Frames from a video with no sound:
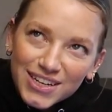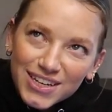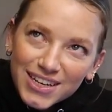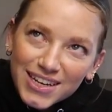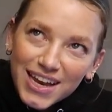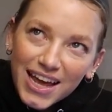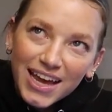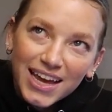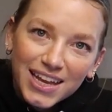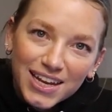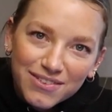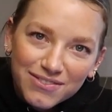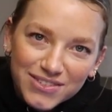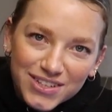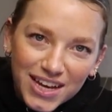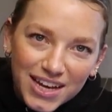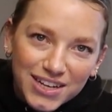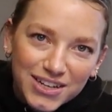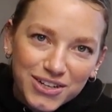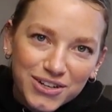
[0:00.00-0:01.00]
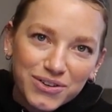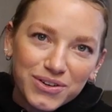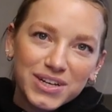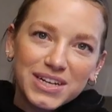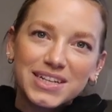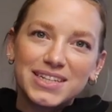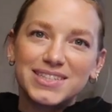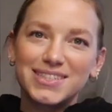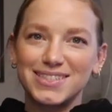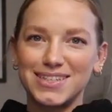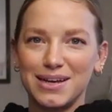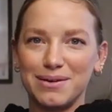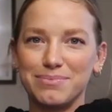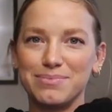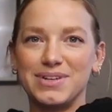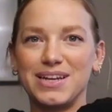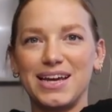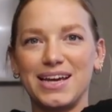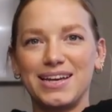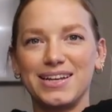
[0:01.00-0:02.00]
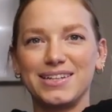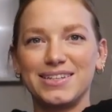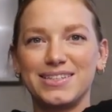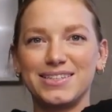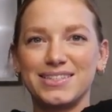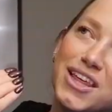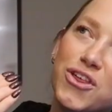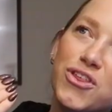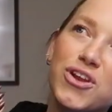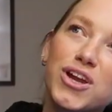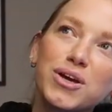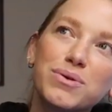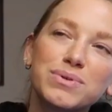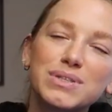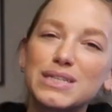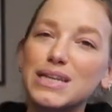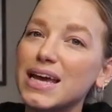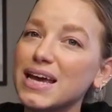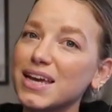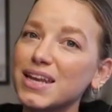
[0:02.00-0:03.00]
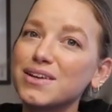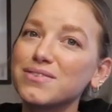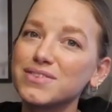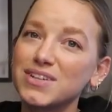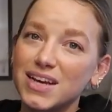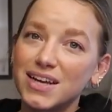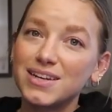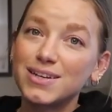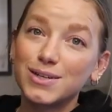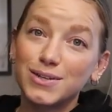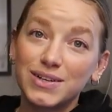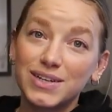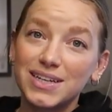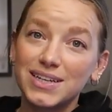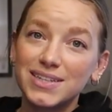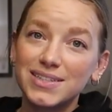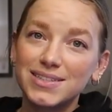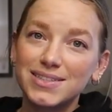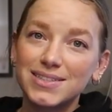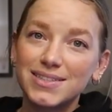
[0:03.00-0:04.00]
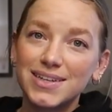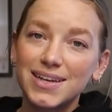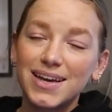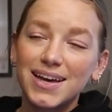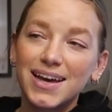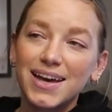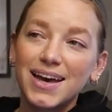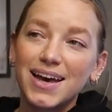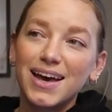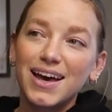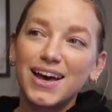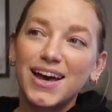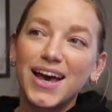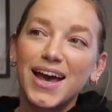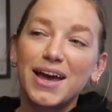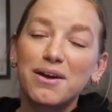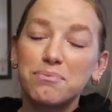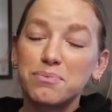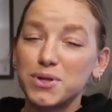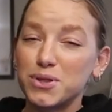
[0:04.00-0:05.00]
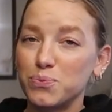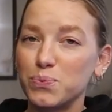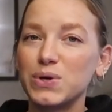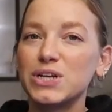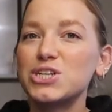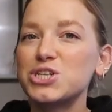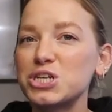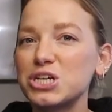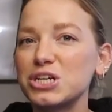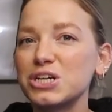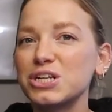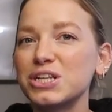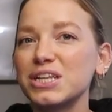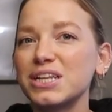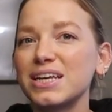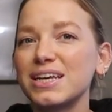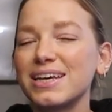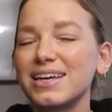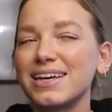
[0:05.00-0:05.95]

negative 10 degrees some days. The other day it was negative 10 degrees. And with wind chill,